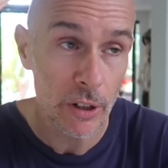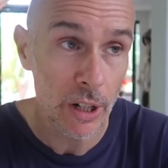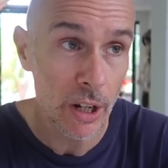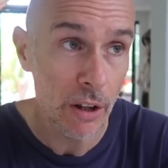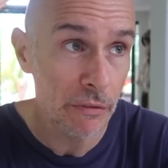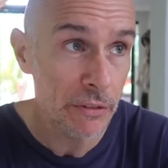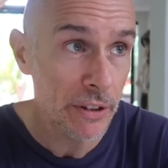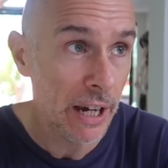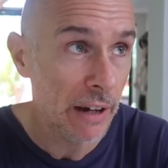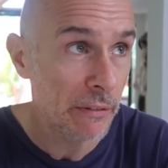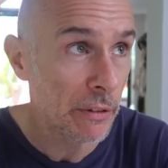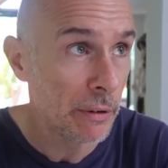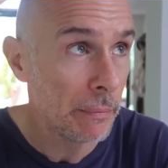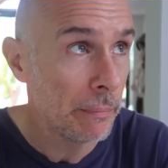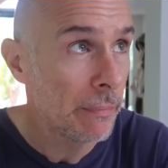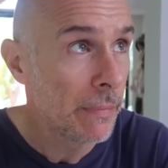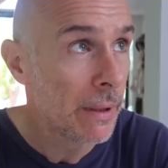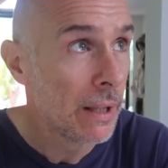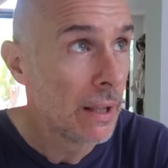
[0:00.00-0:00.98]
I'd love to have
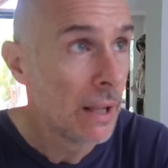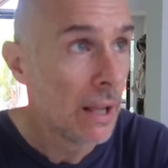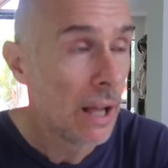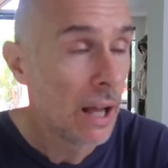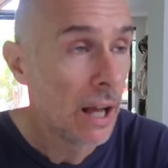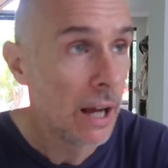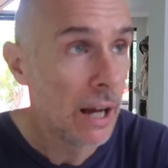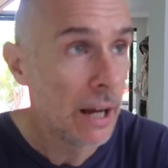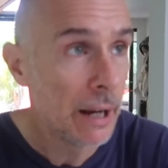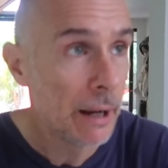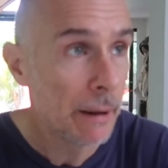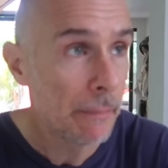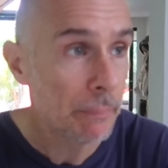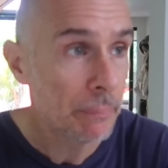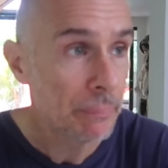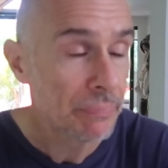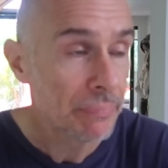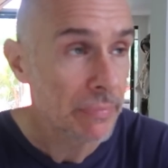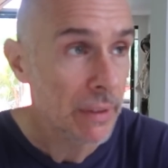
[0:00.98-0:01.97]
them,
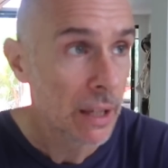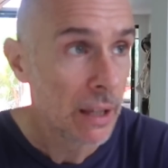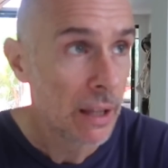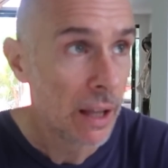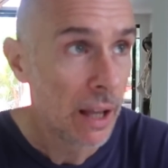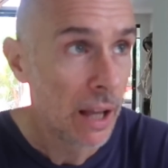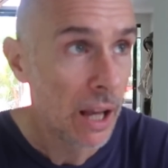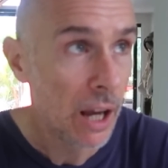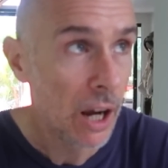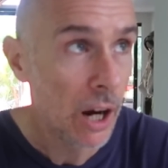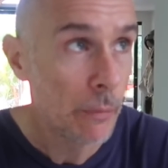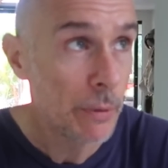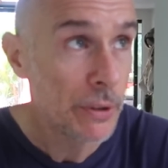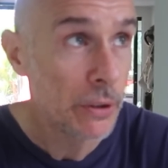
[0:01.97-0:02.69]
and